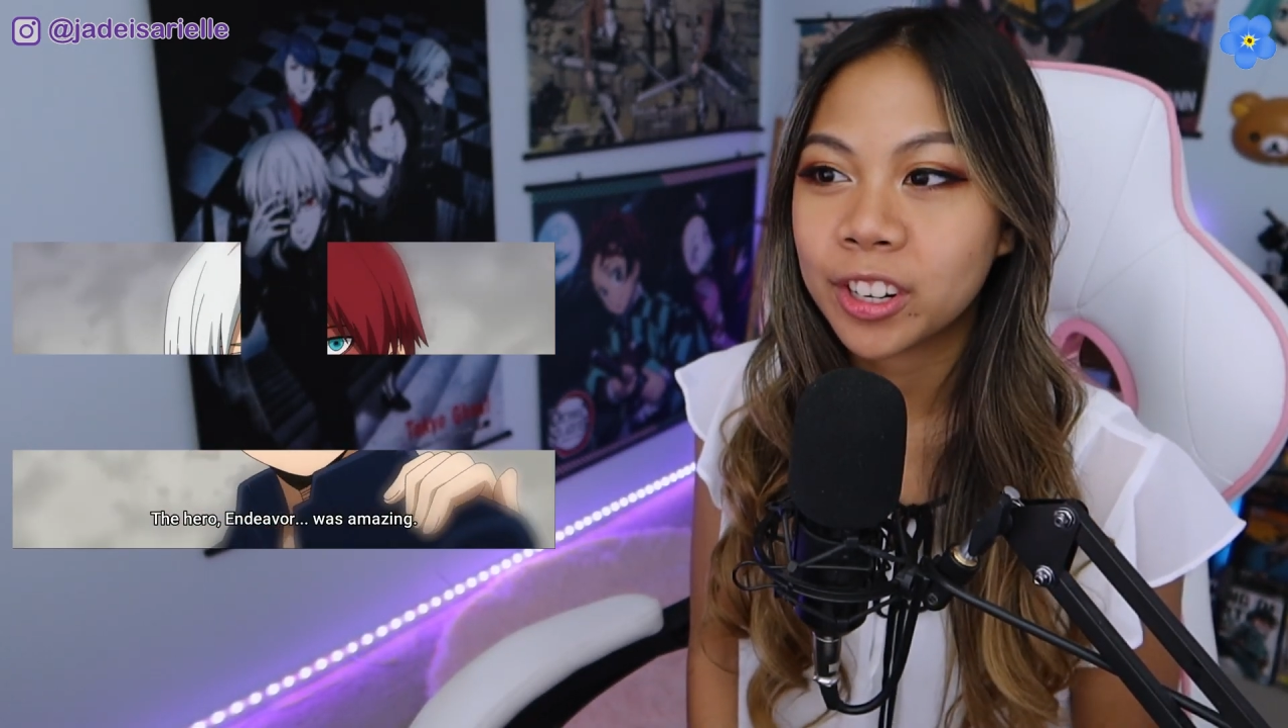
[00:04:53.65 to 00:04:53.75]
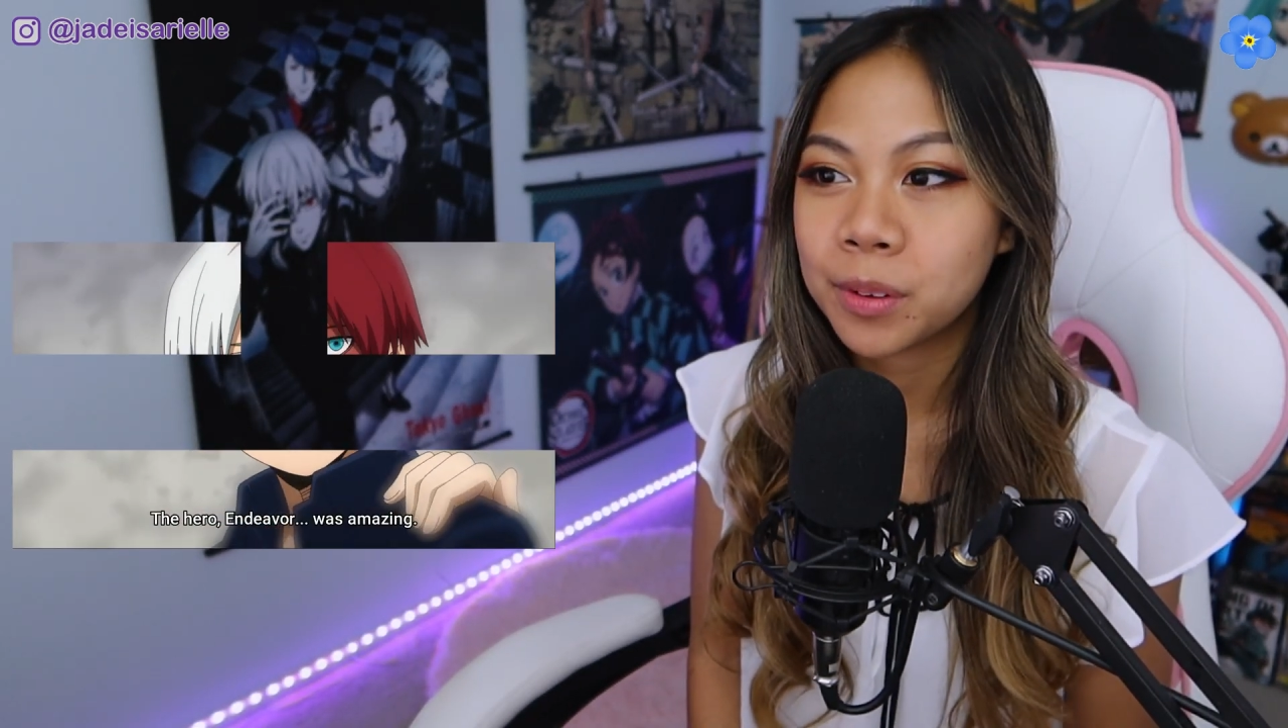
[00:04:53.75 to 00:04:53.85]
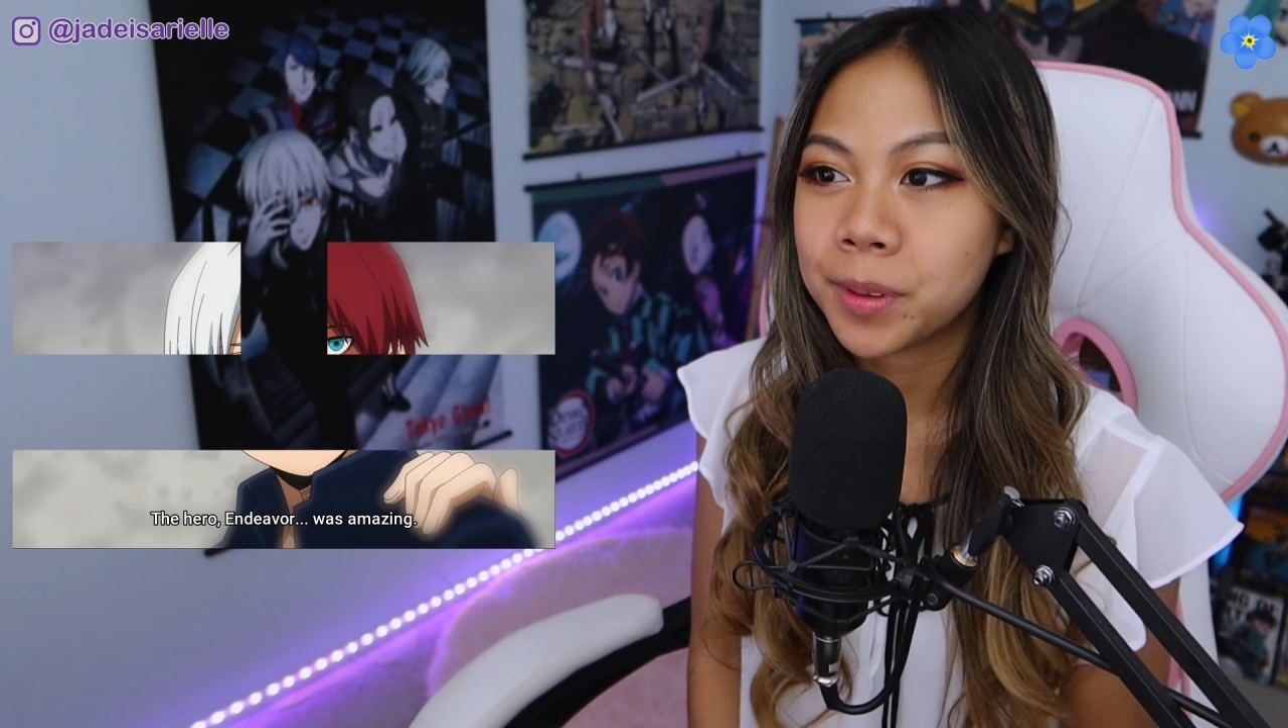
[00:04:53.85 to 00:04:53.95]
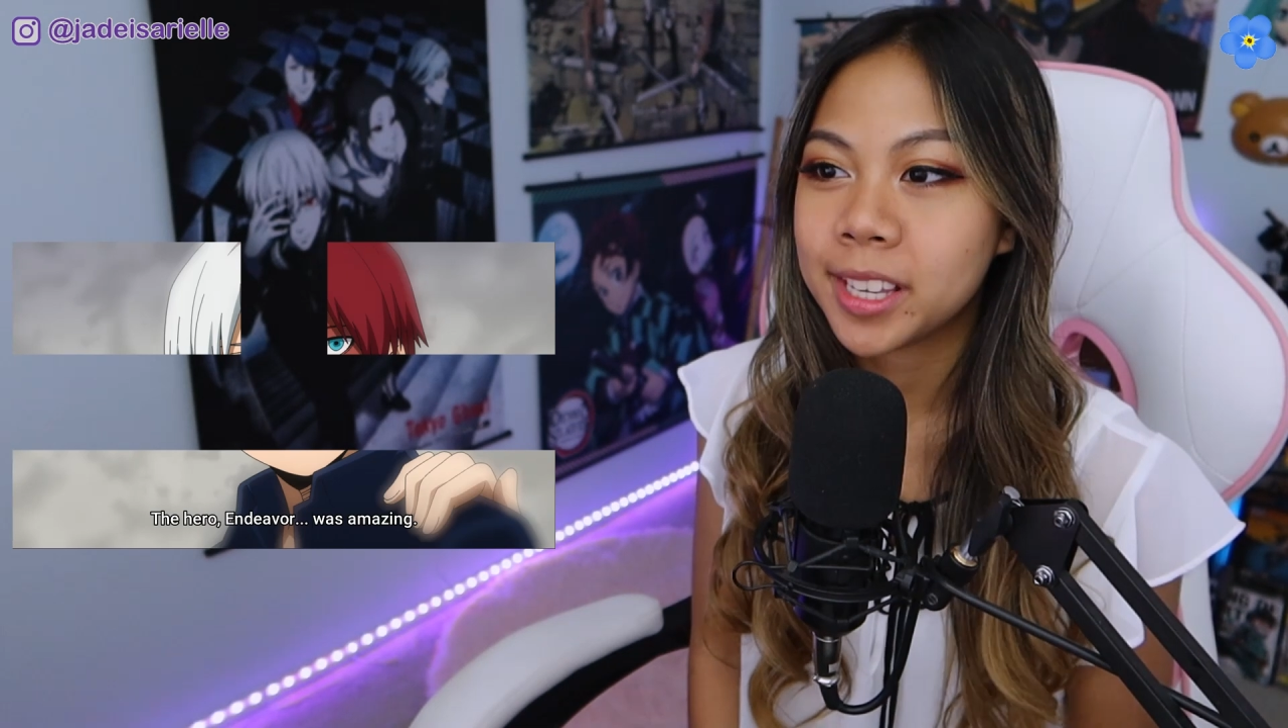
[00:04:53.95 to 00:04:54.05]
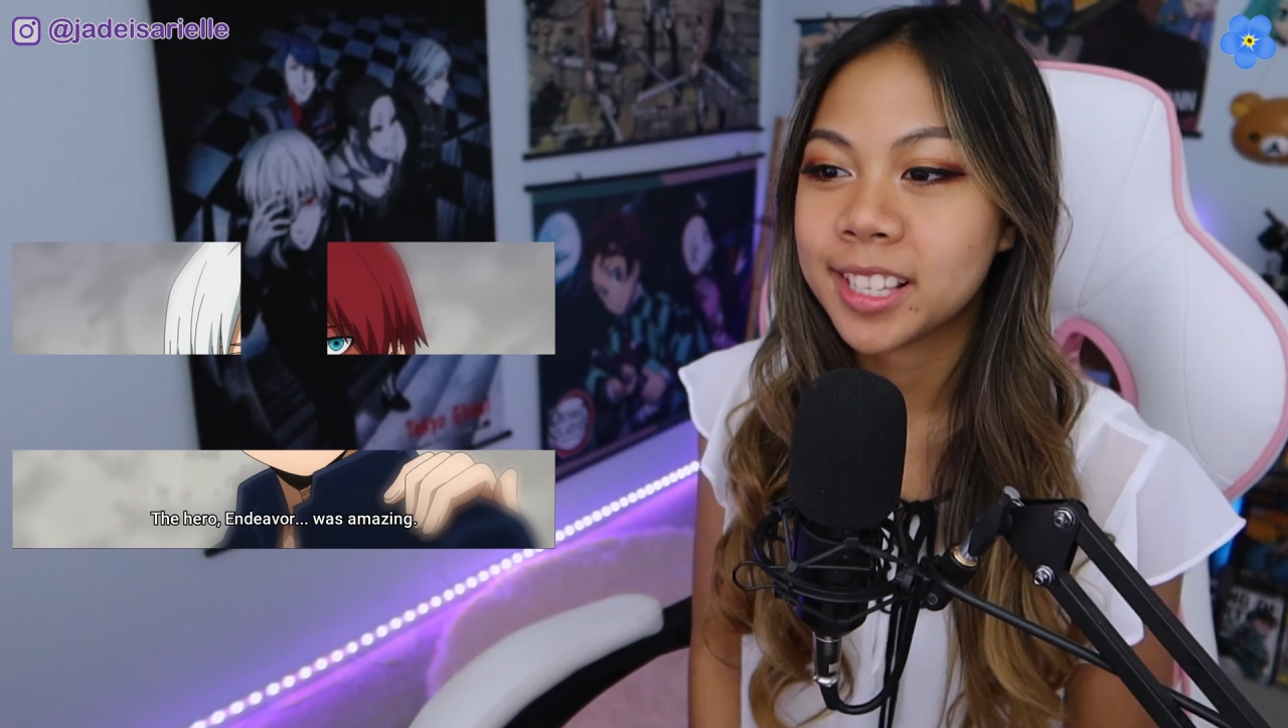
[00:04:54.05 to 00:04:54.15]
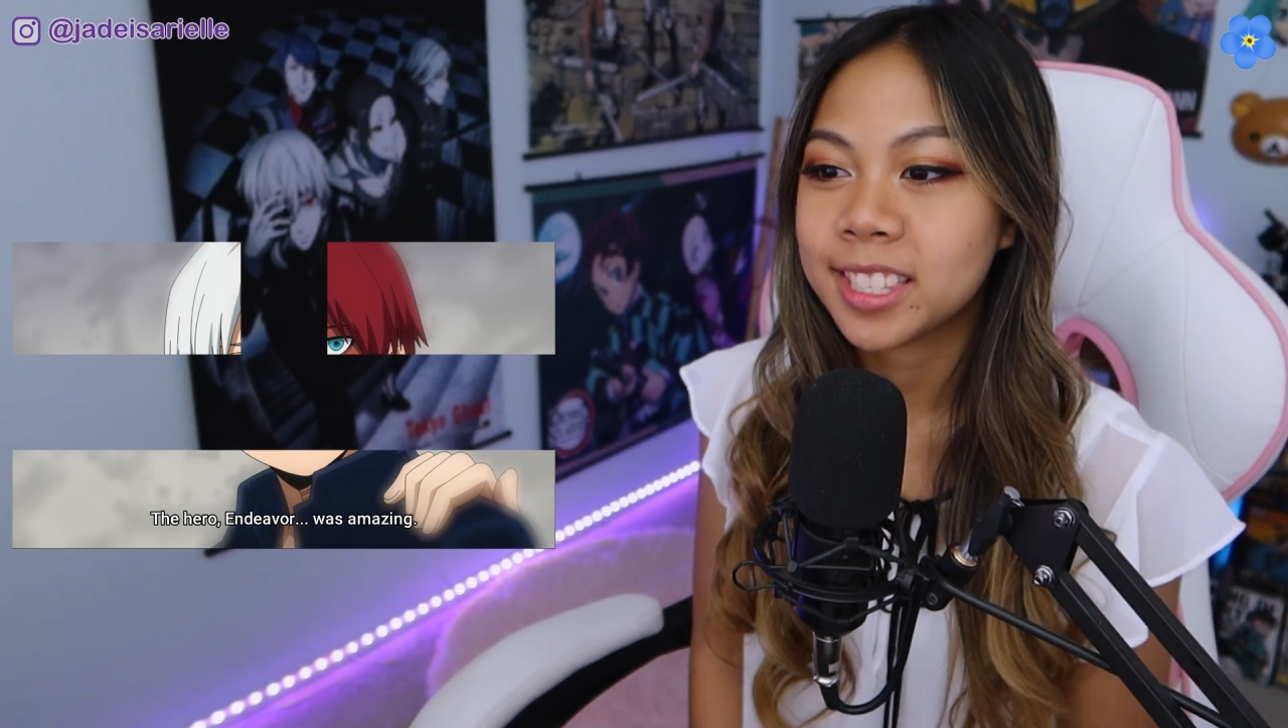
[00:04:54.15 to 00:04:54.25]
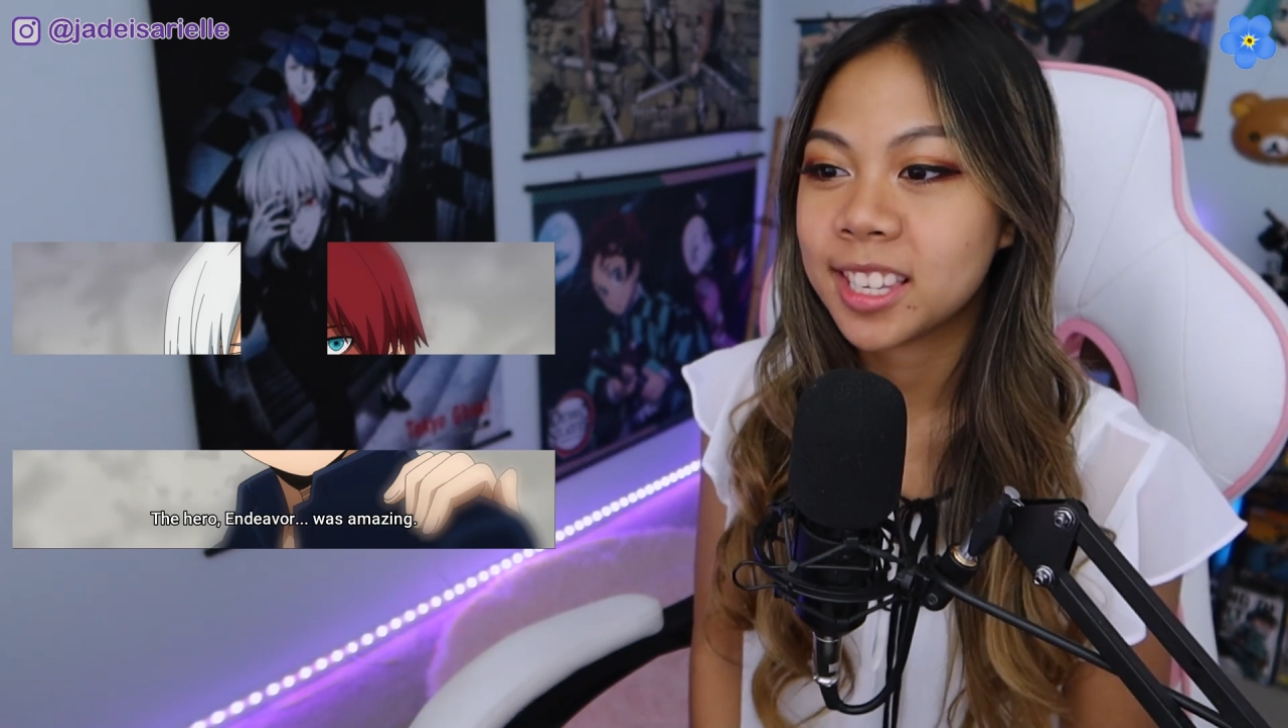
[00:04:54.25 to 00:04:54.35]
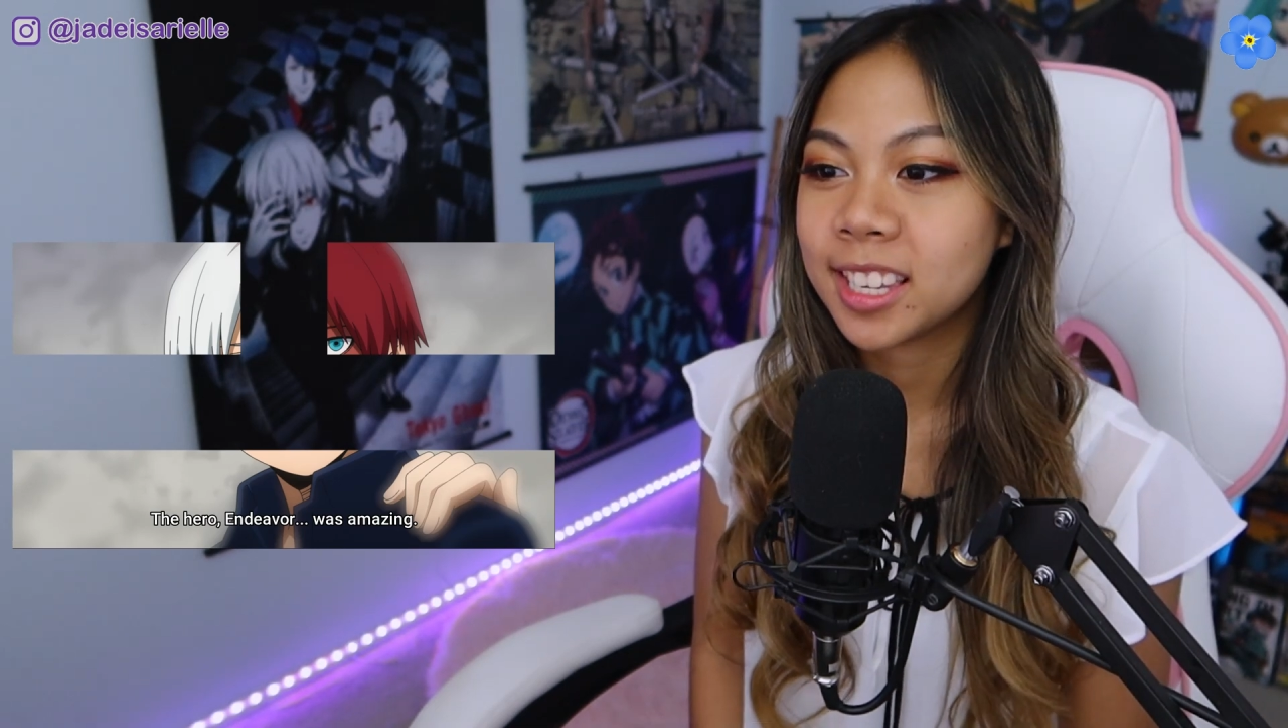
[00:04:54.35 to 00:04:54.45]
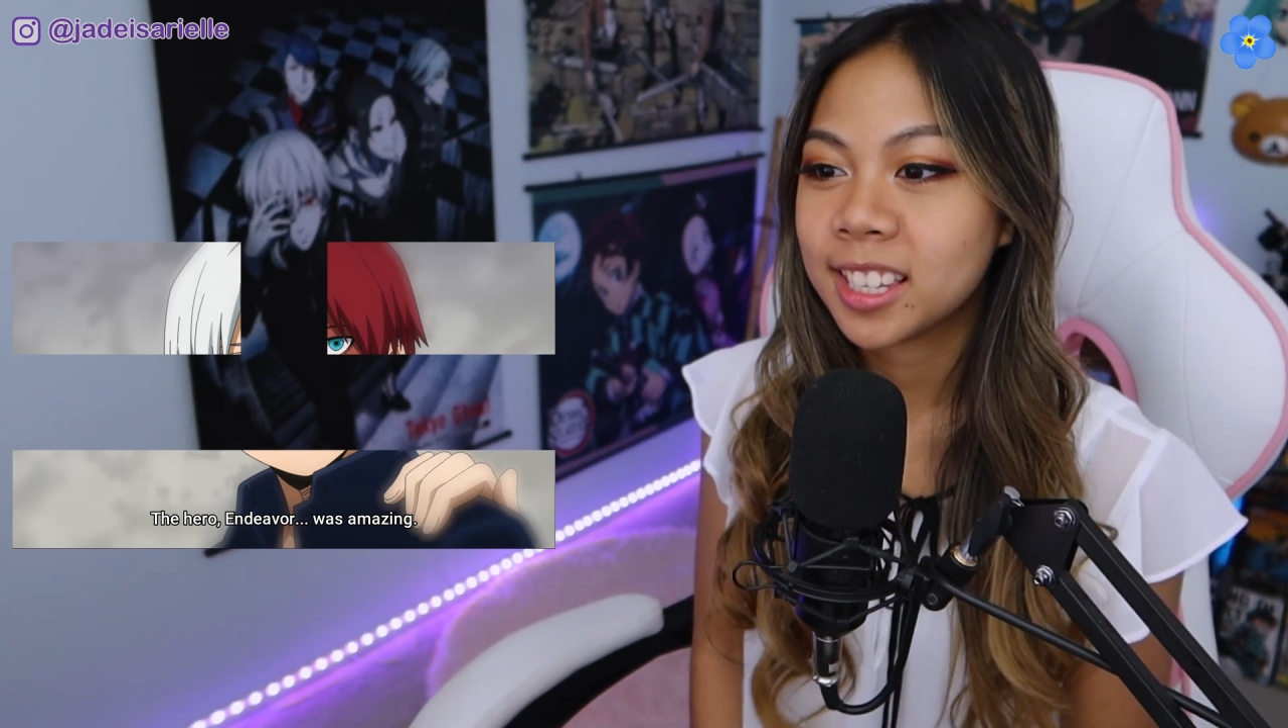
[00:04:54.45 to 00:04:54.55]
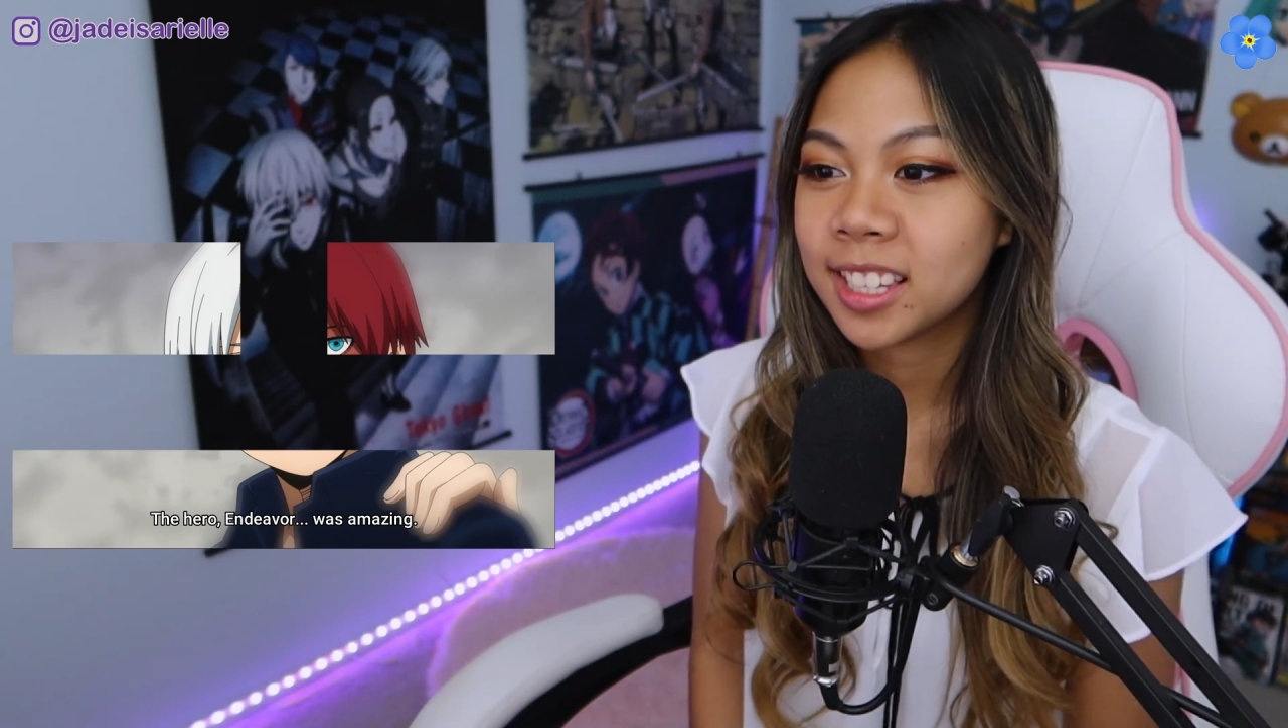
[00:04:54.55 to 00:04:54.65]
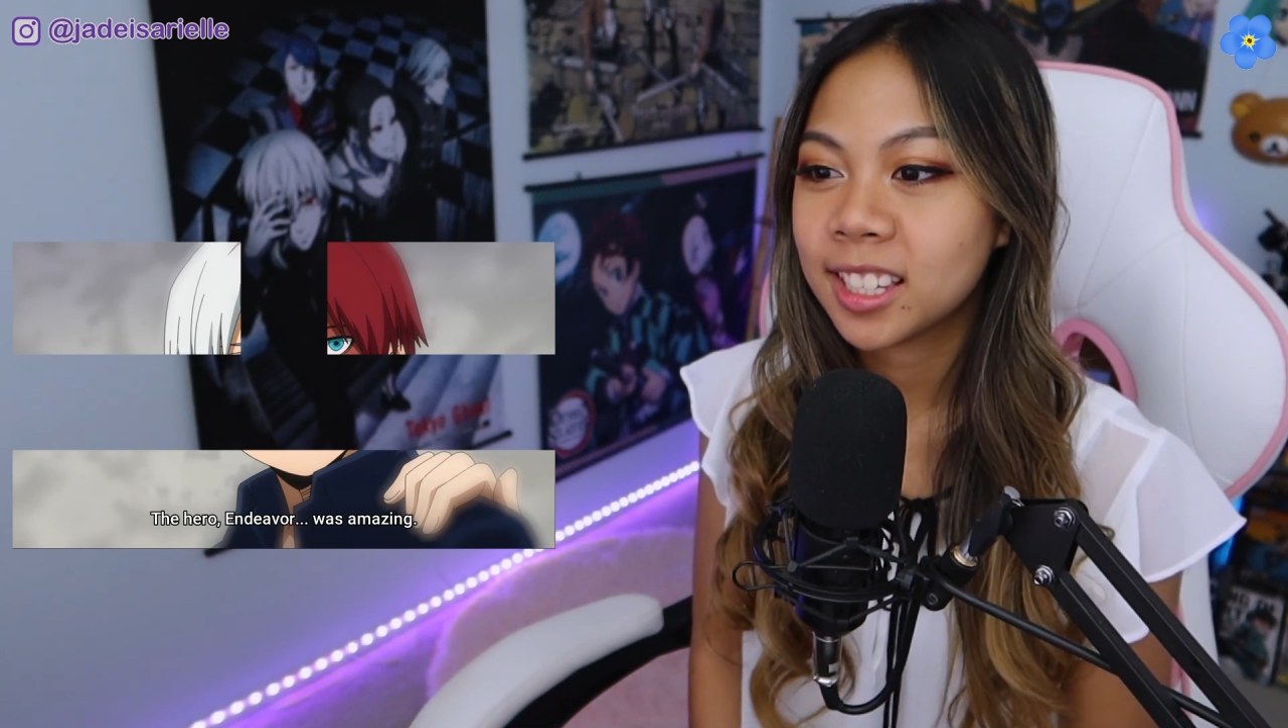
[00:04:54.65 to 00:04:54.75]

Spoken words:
gonna be easy.